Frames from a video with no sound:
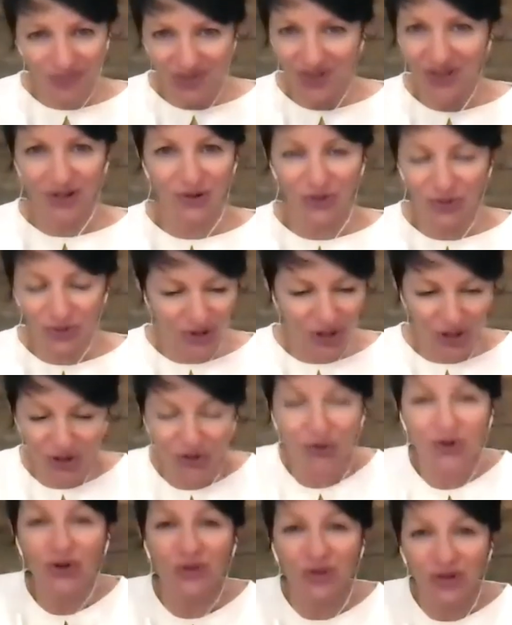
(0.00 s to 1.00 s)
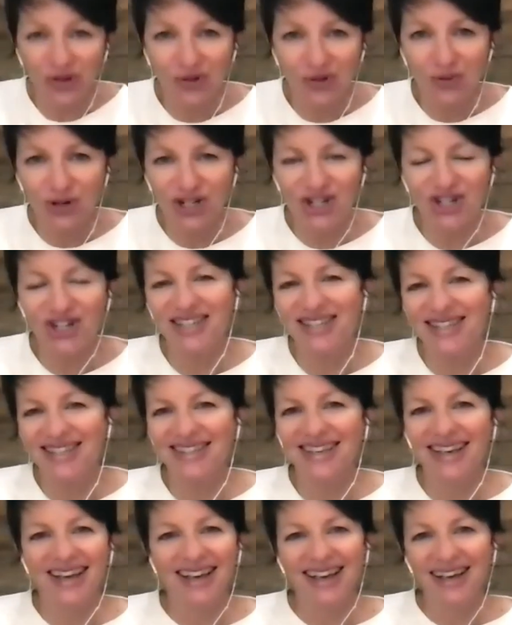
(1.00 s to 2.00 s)
the, the truth, which
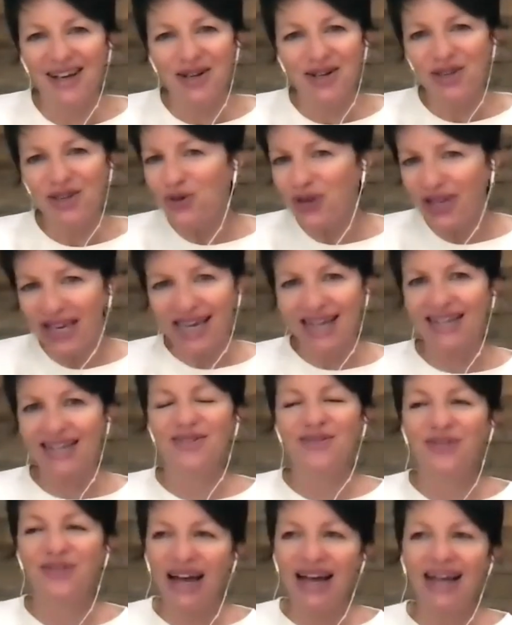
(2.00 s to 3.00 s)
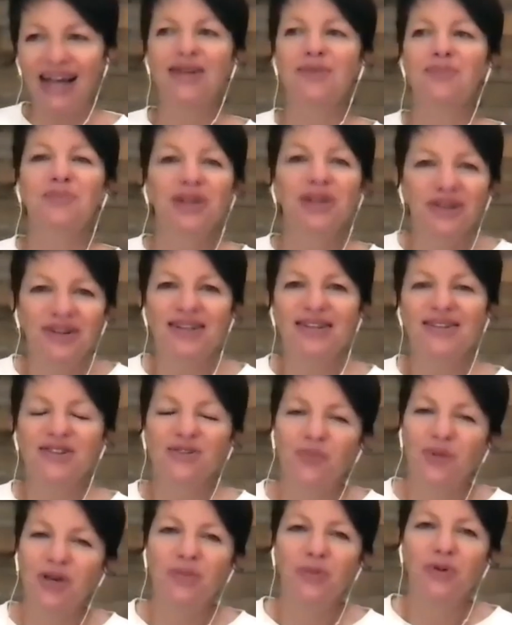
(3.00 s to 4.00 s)
is you can't divide millions
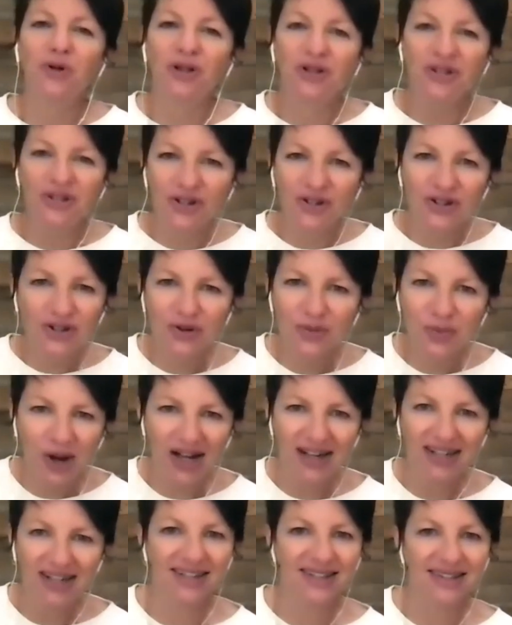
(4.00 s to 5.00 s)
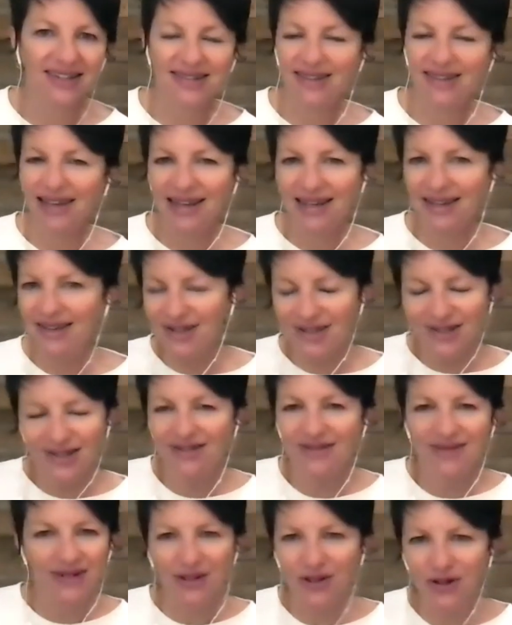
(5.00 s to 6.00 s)
of people into two buckets. Like it just,
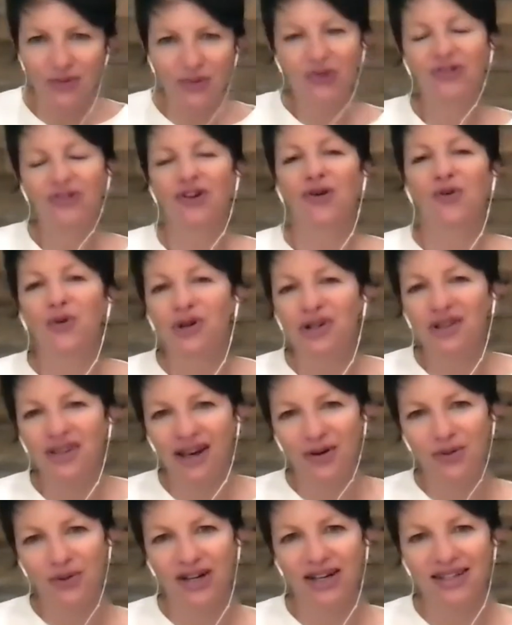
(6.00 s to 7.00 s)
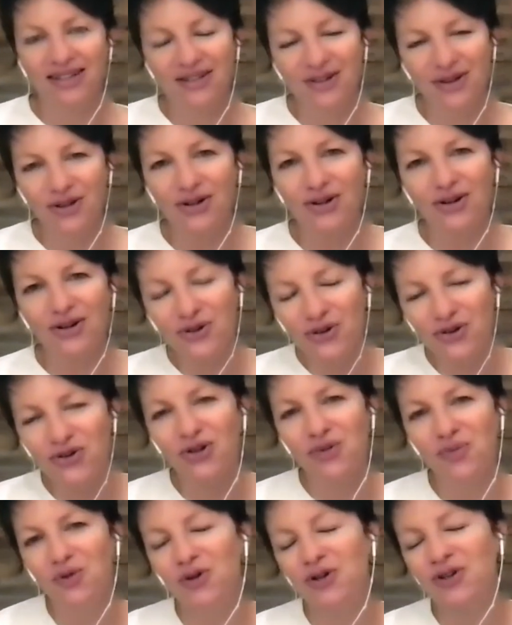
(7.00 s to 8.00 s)
humans don't work that way. So there are
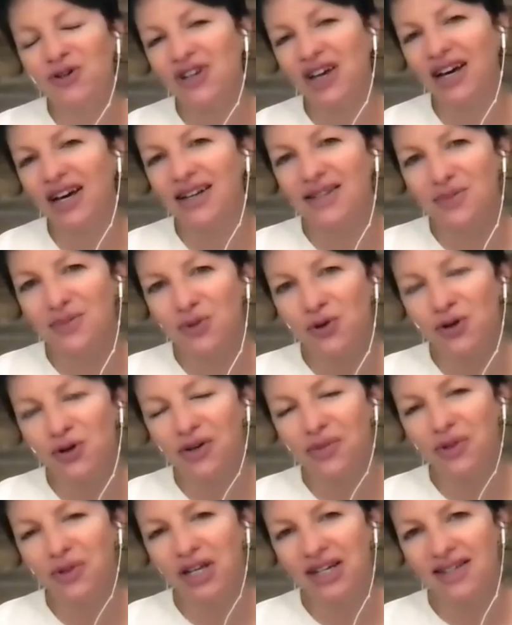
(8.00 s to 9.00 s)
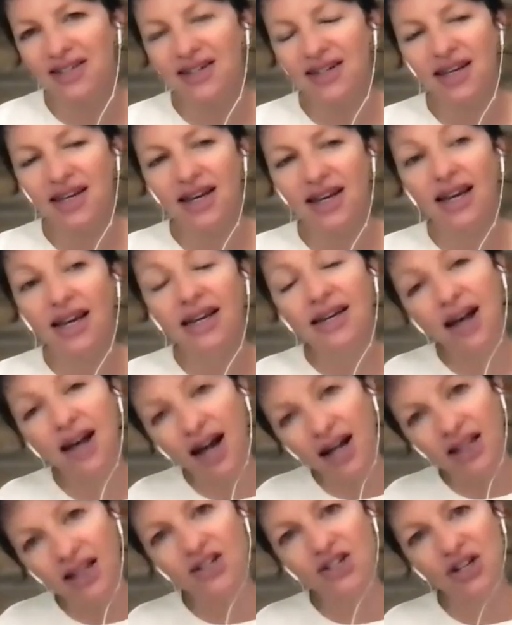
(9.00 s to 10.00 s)
usually more sides and more complexity. And
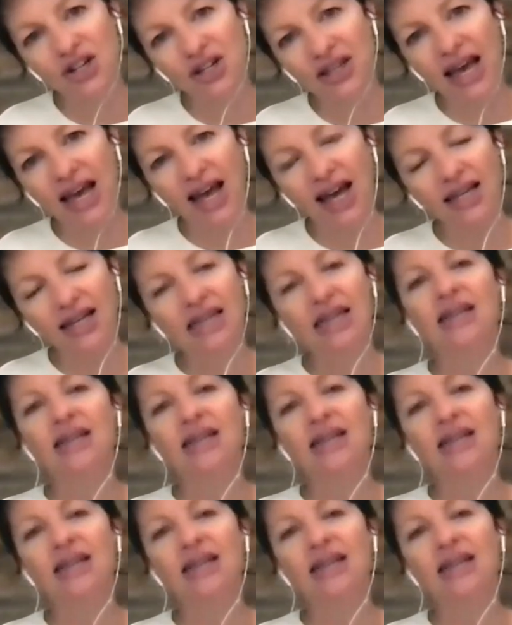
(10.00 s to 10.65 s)
acknowledging that